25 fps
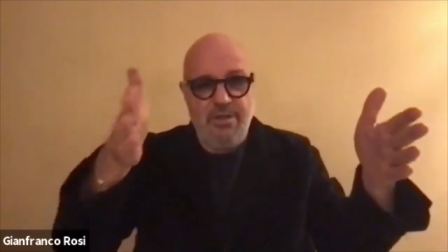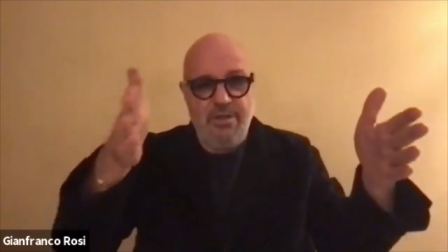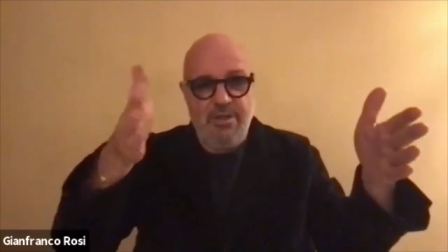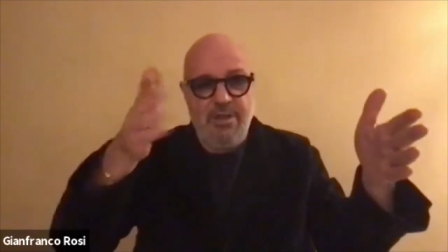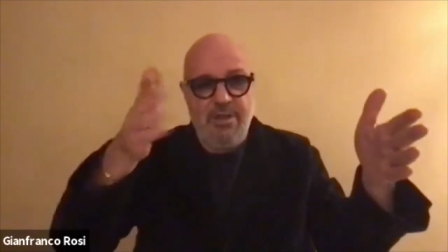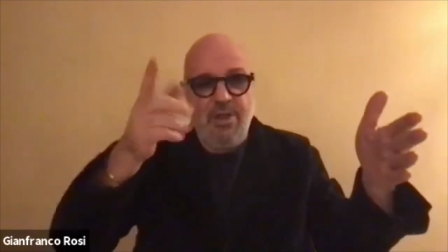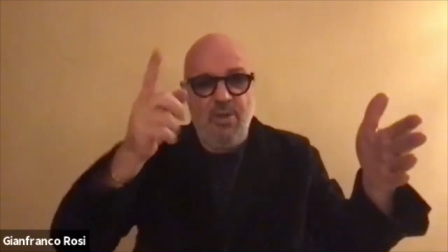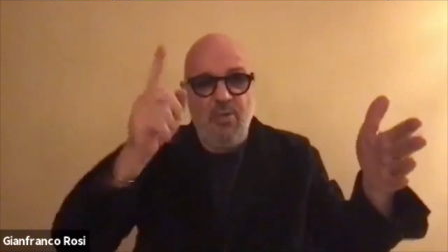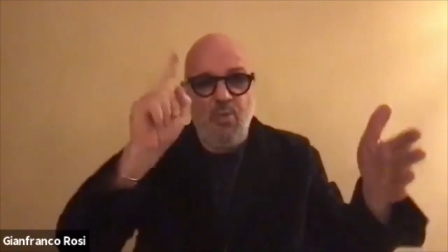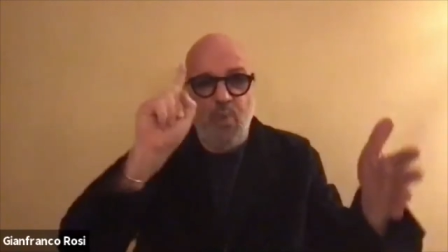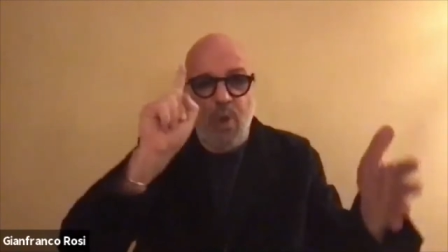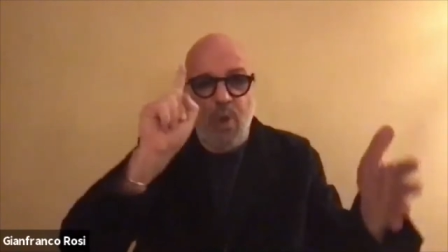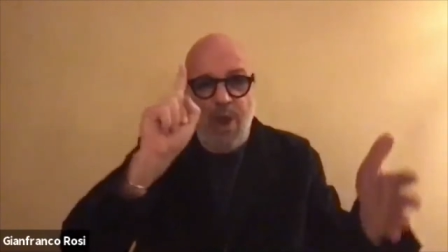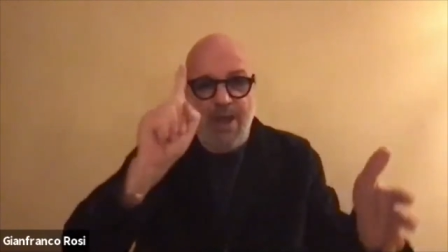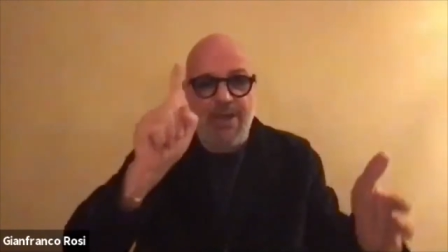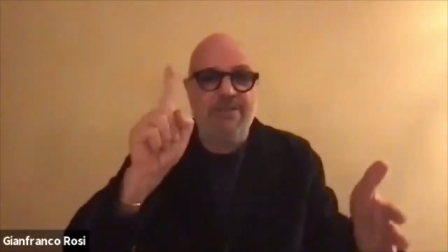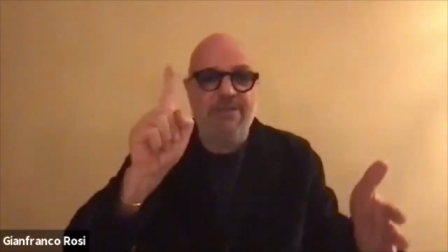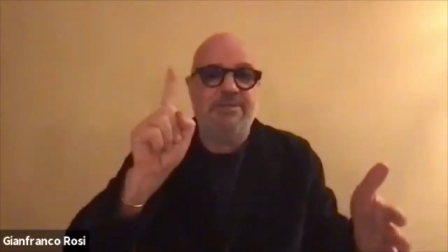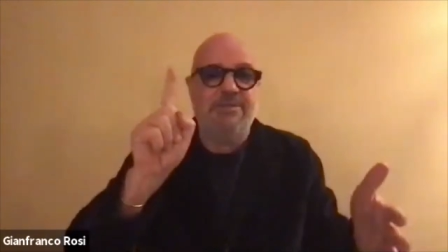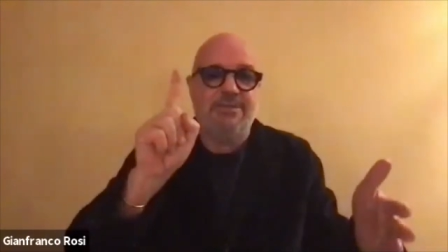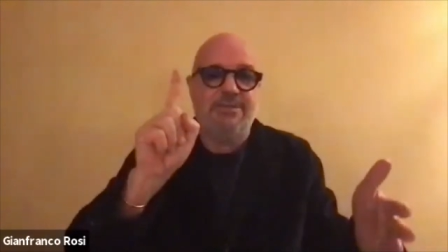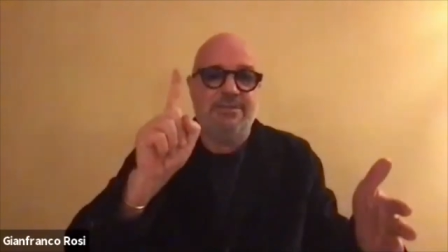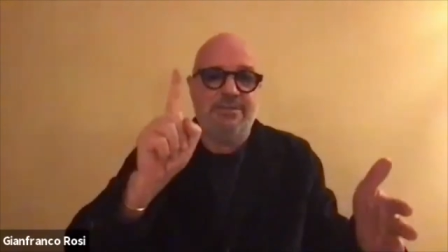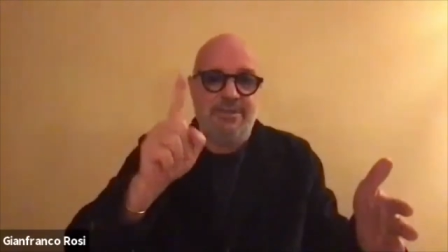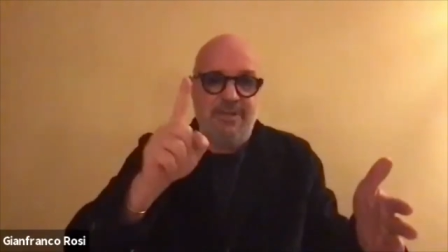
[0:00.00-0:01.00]
and
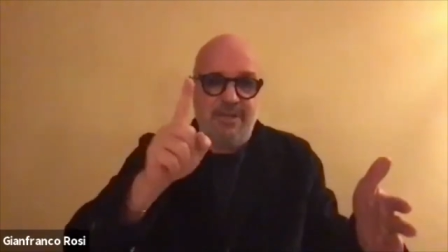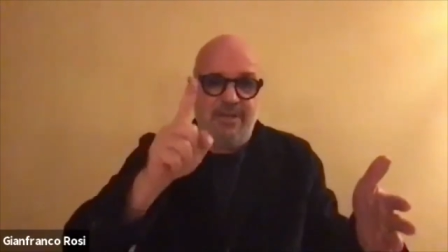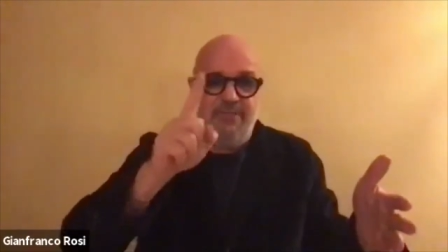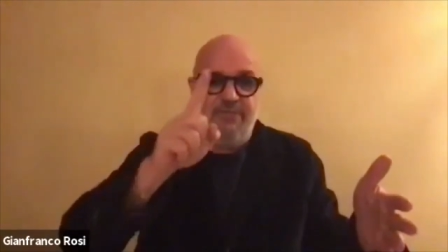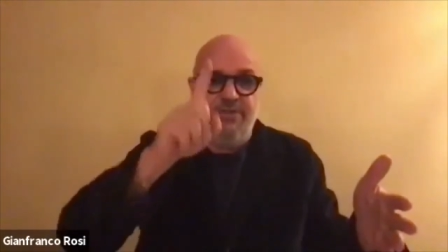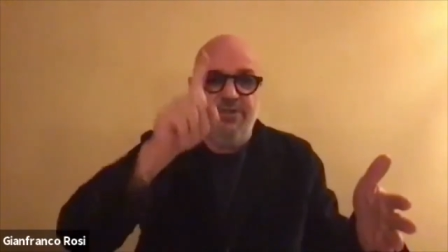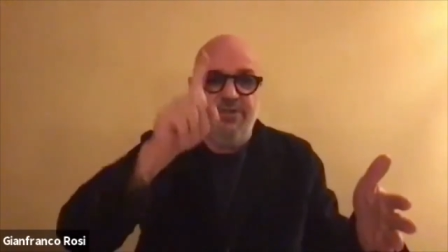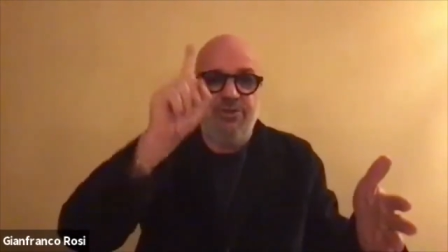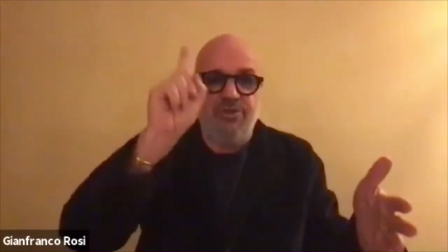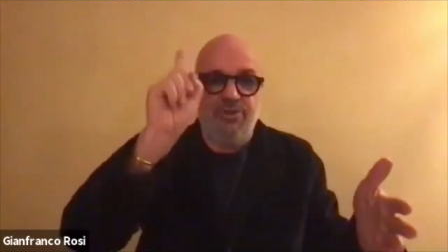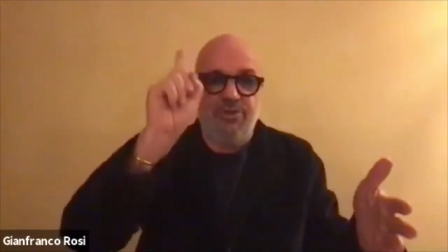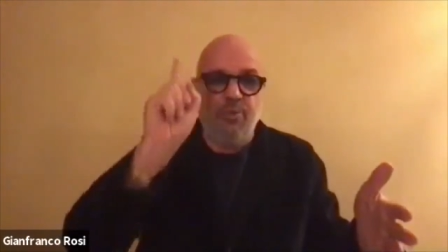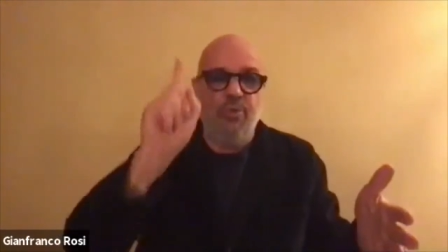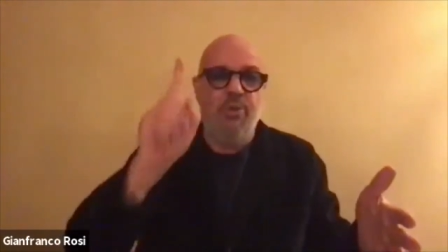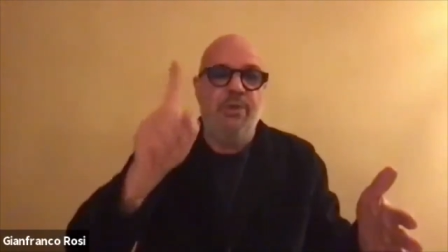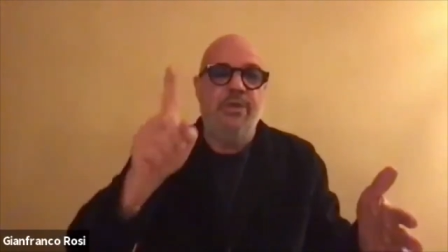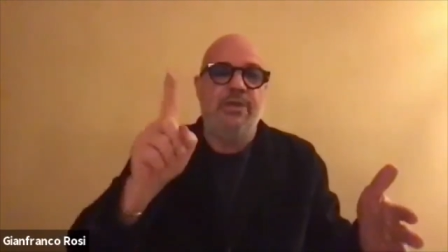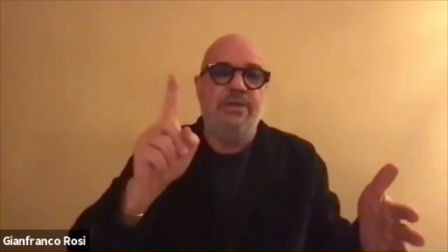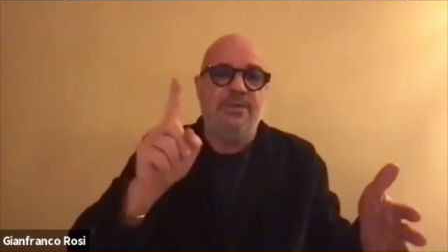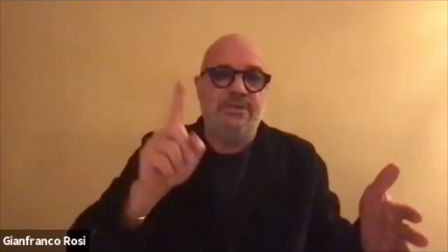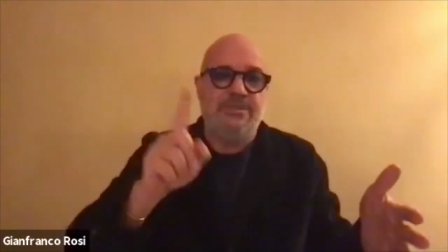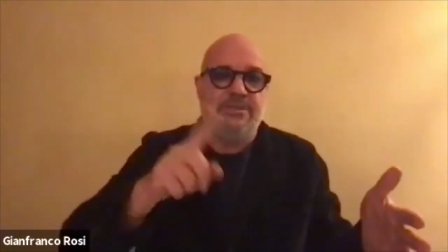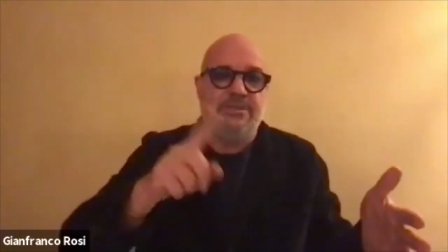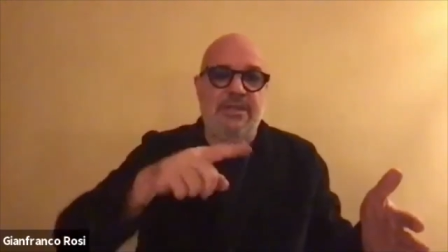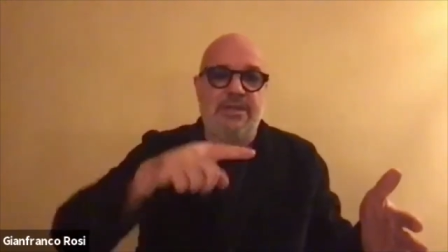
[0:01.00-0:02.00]
once every 2
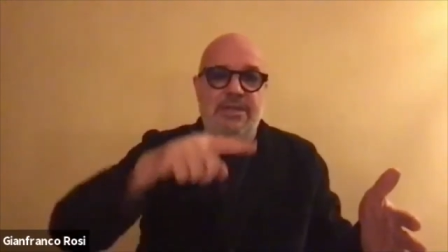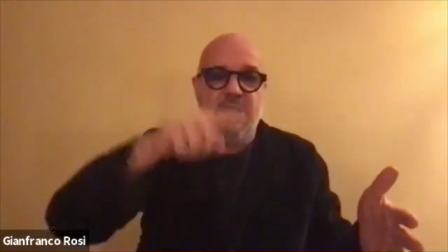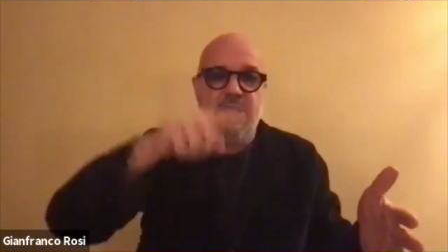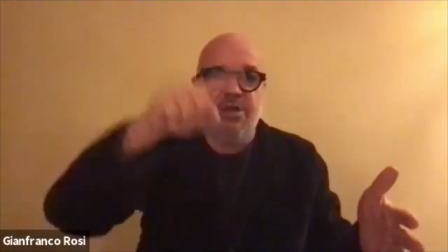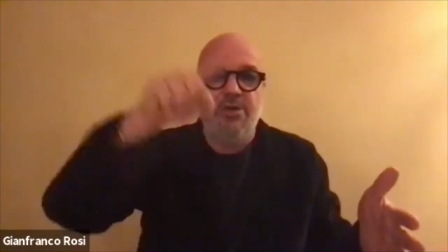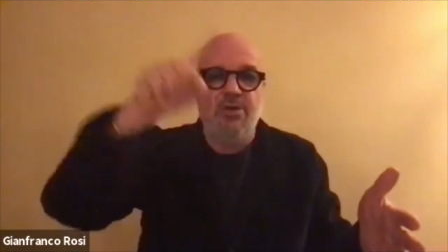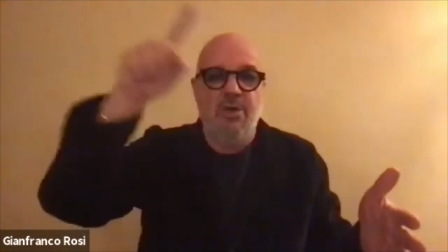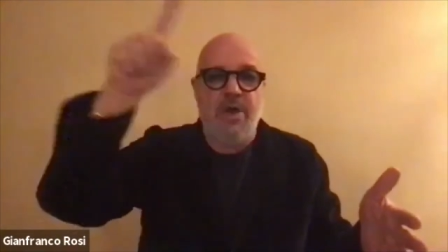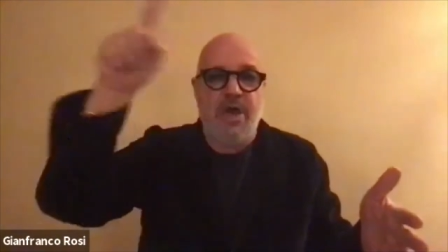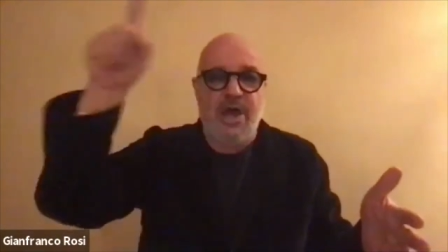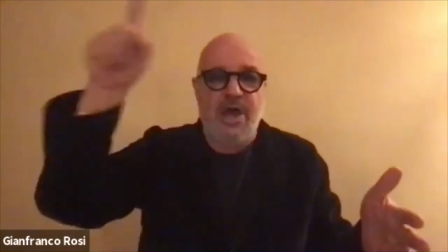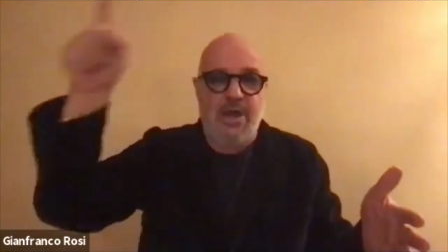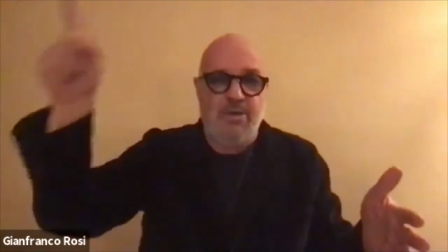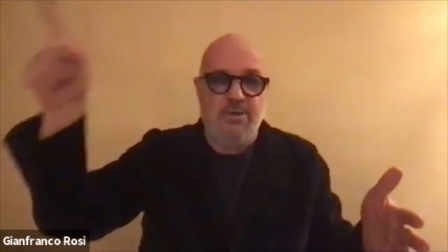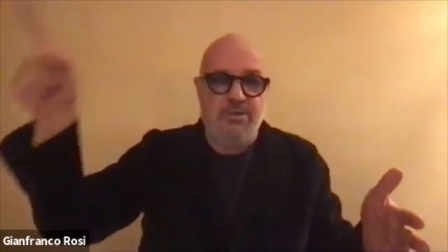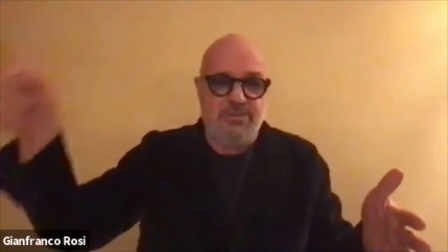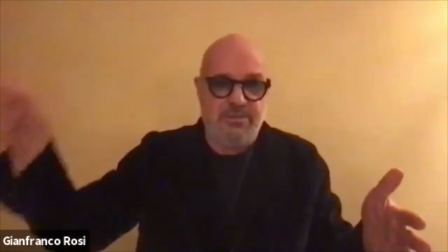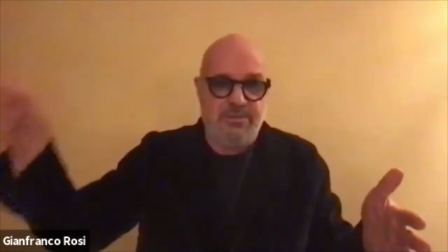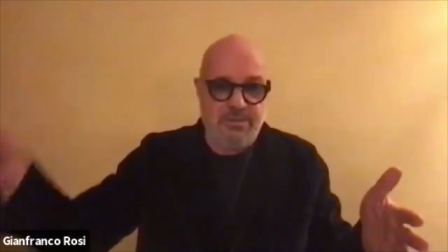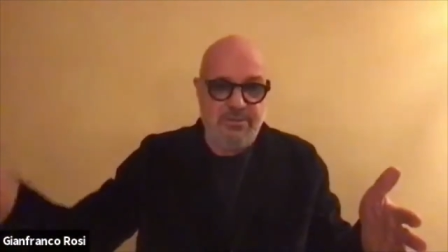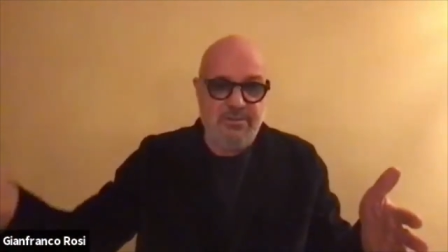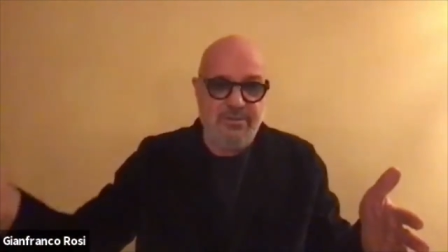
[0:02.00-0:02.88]
weeks they can go out.